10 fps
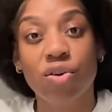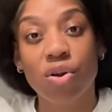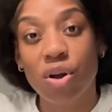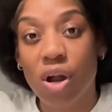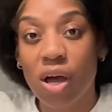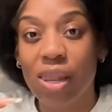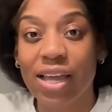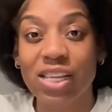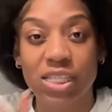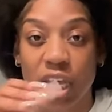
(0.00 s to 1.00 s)
girl,
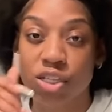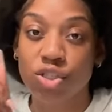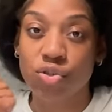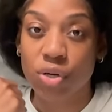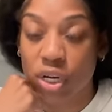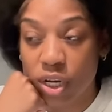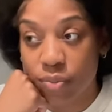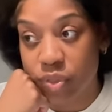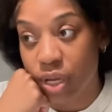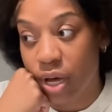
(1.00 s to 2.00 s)
like to take
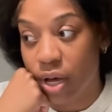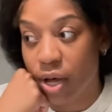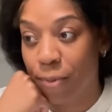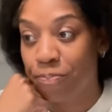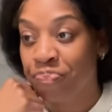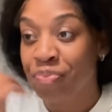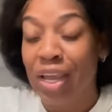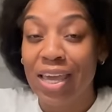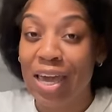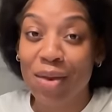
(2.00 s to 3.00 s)
trips.
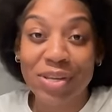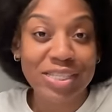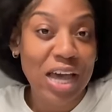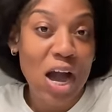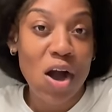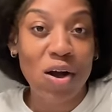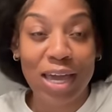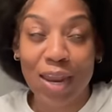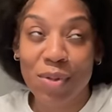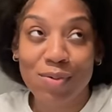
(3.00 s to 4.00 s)
He got to be tall. He
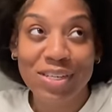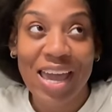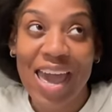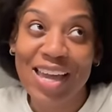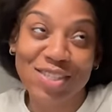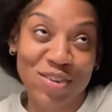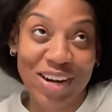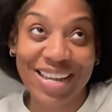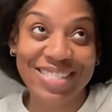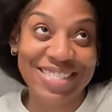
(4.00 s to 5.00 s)
got to be with high
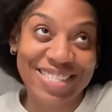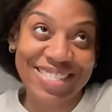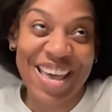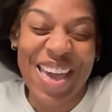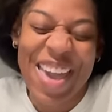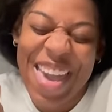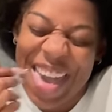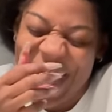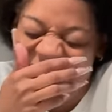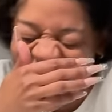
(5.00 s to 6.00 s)
dress this
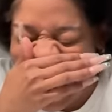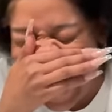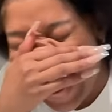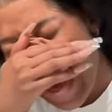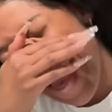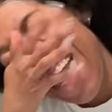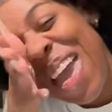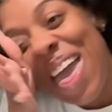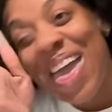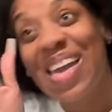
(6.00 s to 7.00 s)
time.
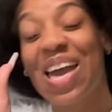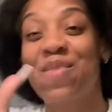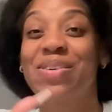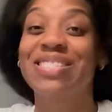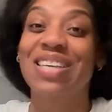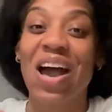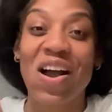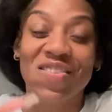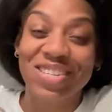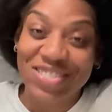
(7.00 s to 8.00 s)
He got to be
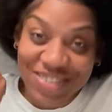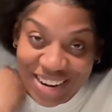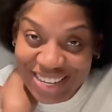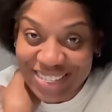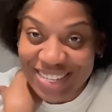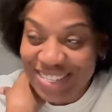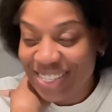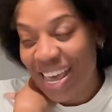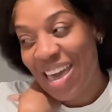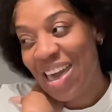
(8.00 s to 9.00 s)
tall with dress this
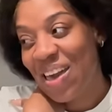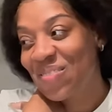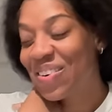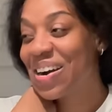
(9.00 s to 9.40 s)
time.